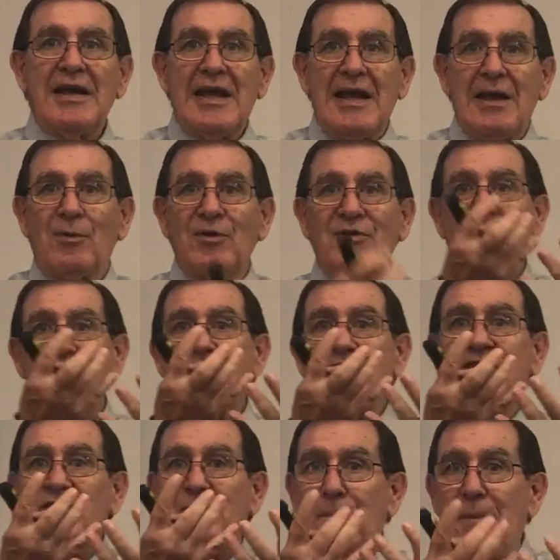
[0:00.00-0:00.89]
It was the
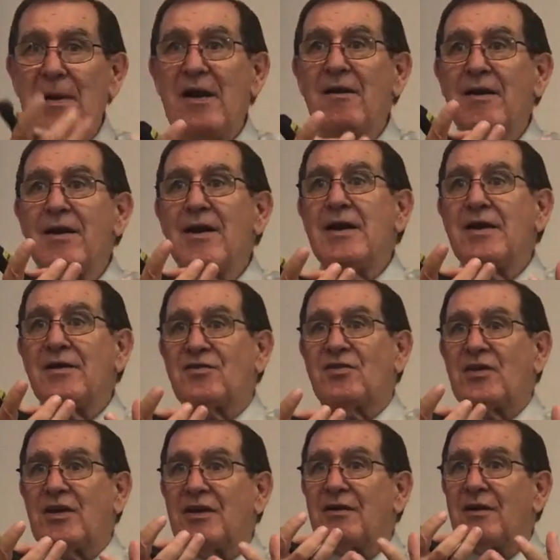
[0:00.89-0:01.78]

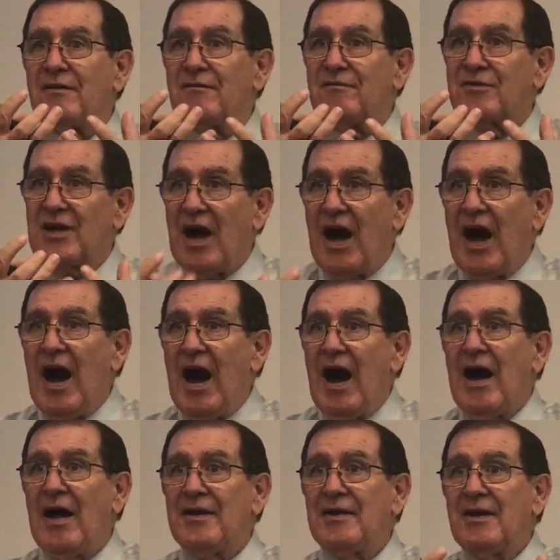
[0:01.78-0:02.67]
experiencing of
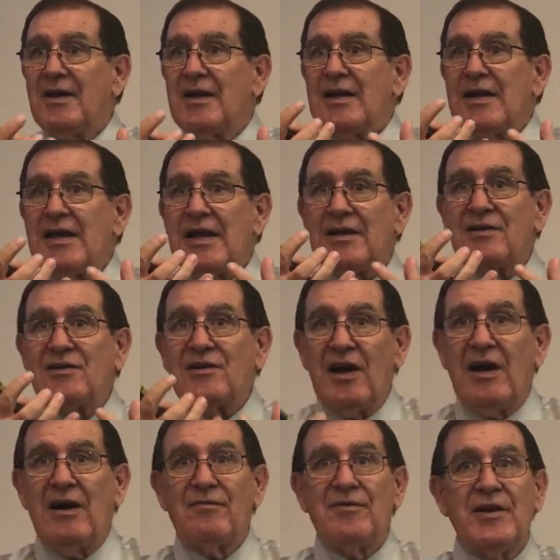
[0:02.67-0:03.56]
God in
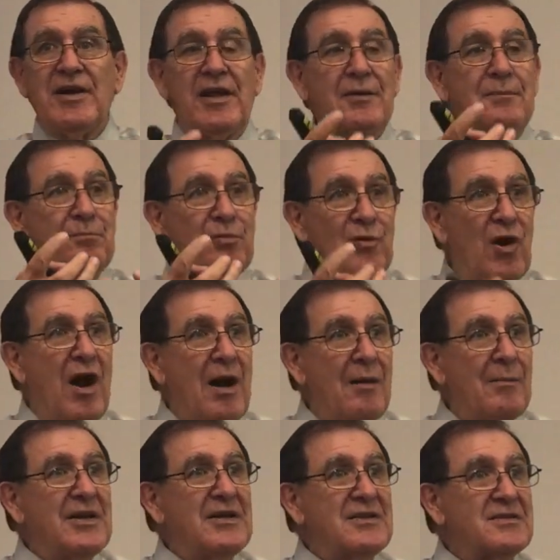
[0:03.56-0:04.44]
covenant
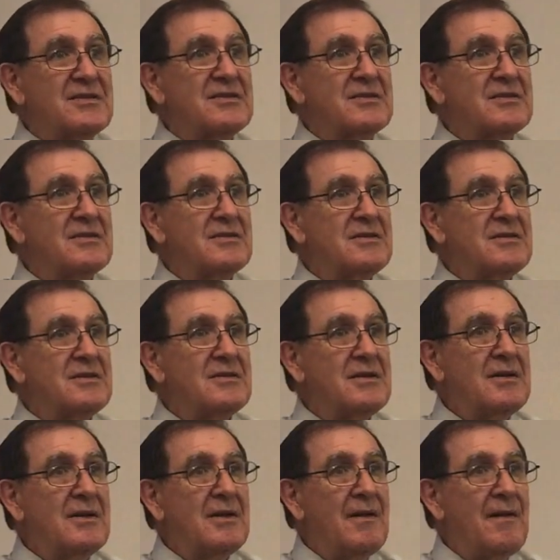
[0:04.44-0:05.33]
promise
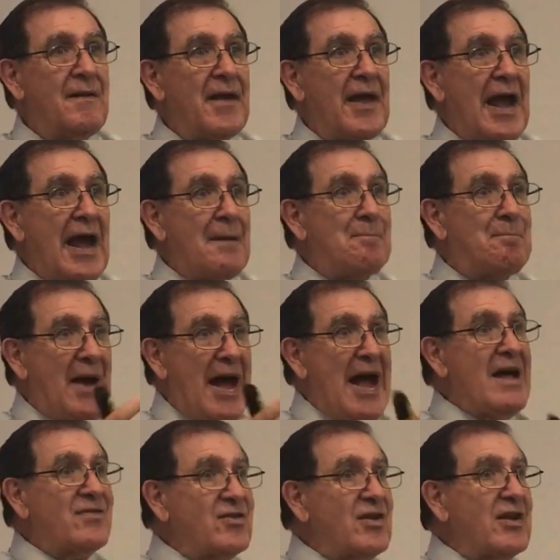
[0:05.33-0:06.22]
and
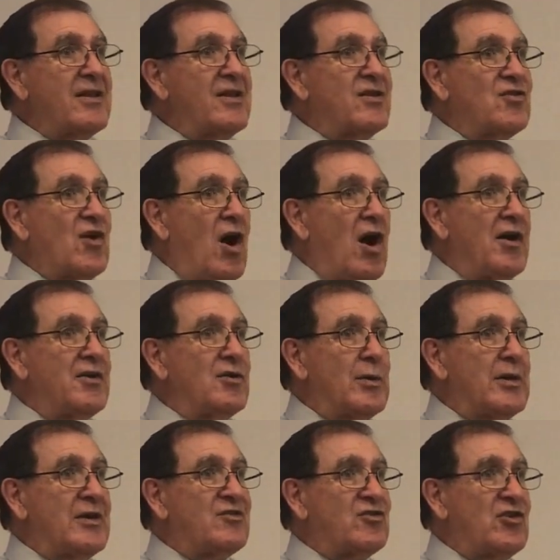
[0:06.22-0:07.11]
passing this on
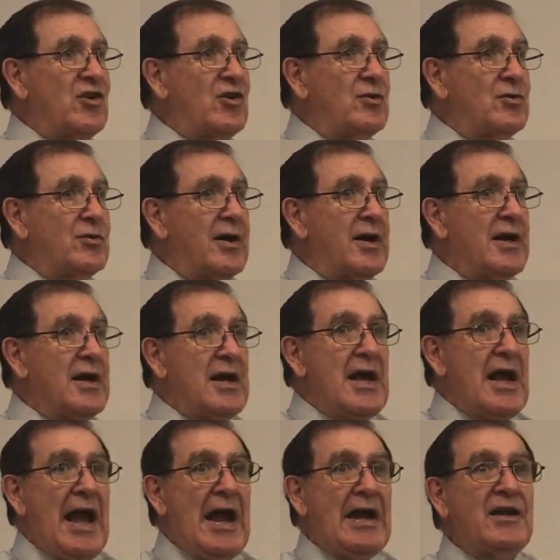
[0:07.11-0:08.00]
to his children
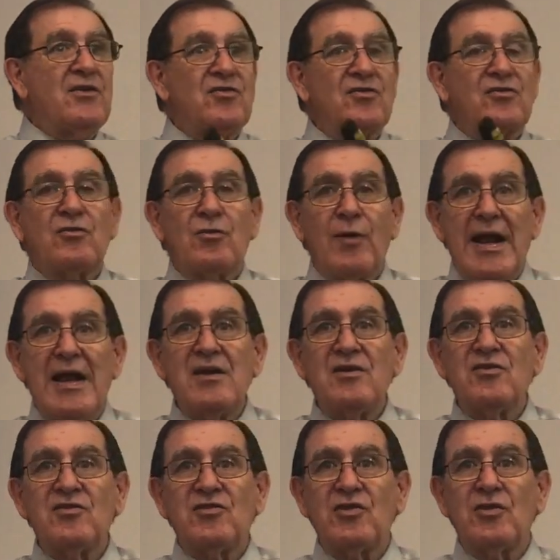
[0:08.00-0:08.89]
and his
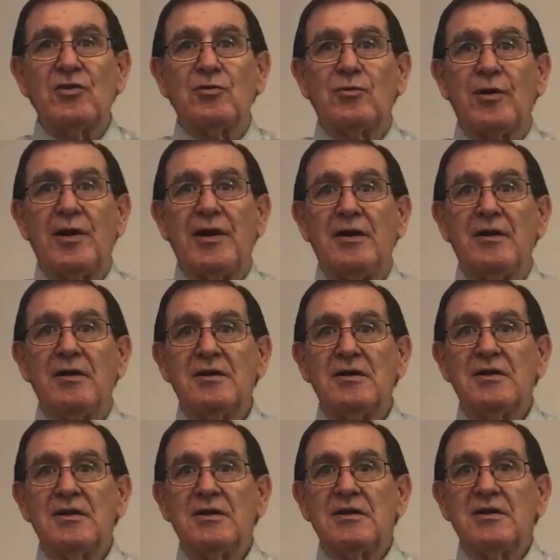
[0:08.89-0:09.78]
grandchildren
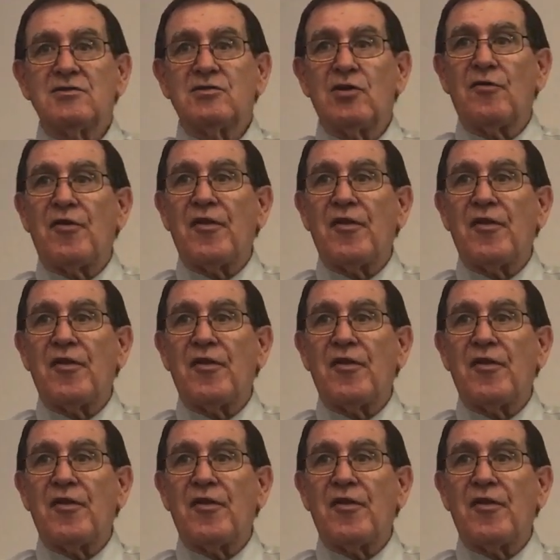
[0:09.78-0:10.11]
so